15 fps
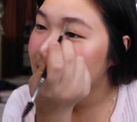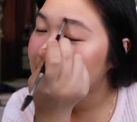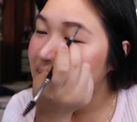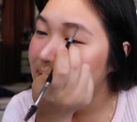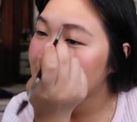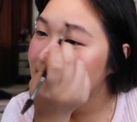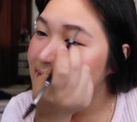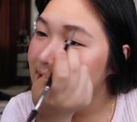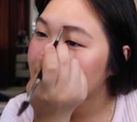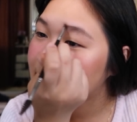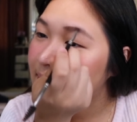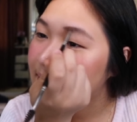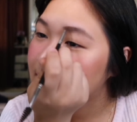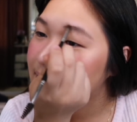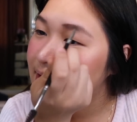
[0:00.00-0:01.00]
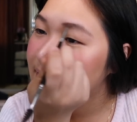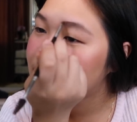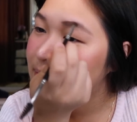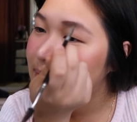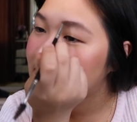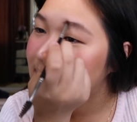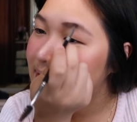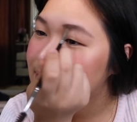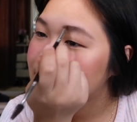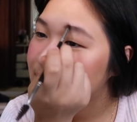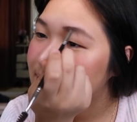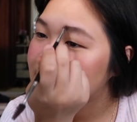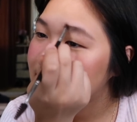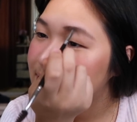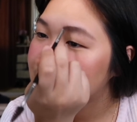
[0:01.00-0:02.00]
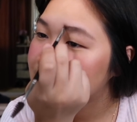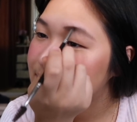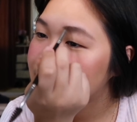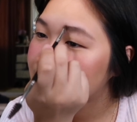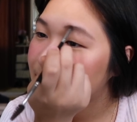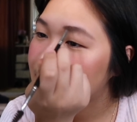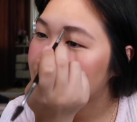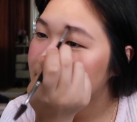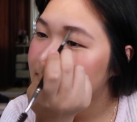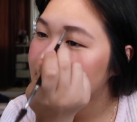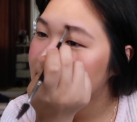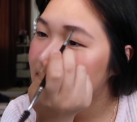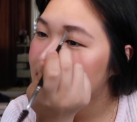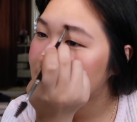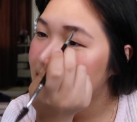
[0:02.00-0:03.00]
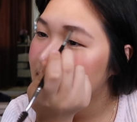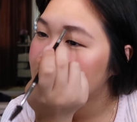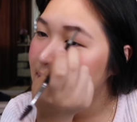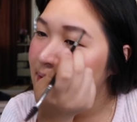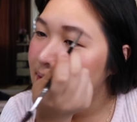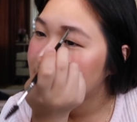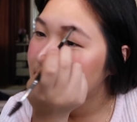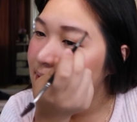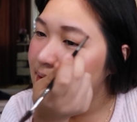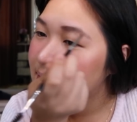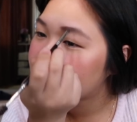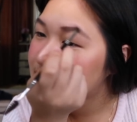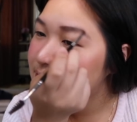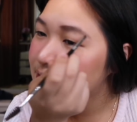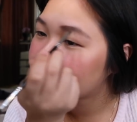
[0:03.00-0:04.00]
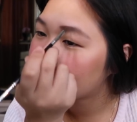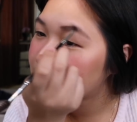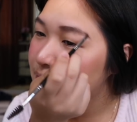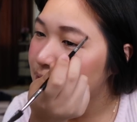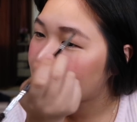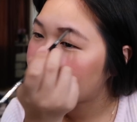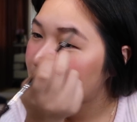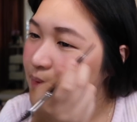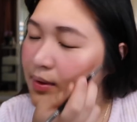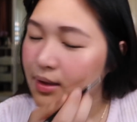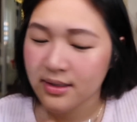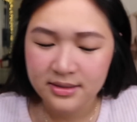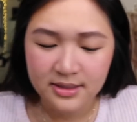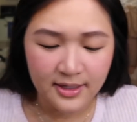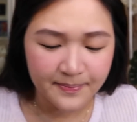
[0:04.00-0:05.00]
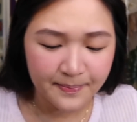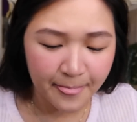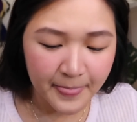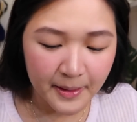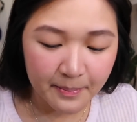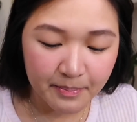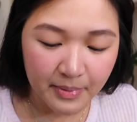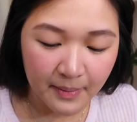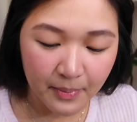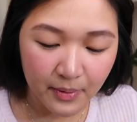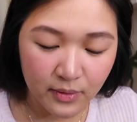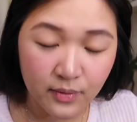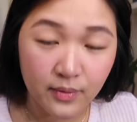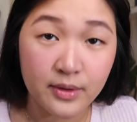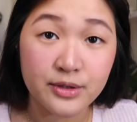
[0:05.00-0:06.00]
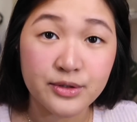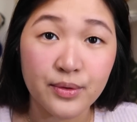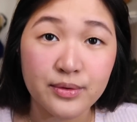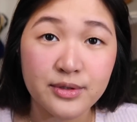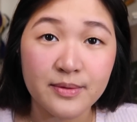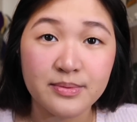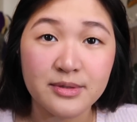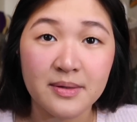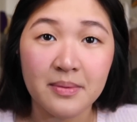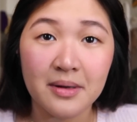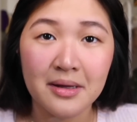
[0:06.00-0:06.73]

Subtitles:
I mean, that's required. You have to be nice to your teachers, of course. But then, it's just so annoying when I see people who are so sip-sip.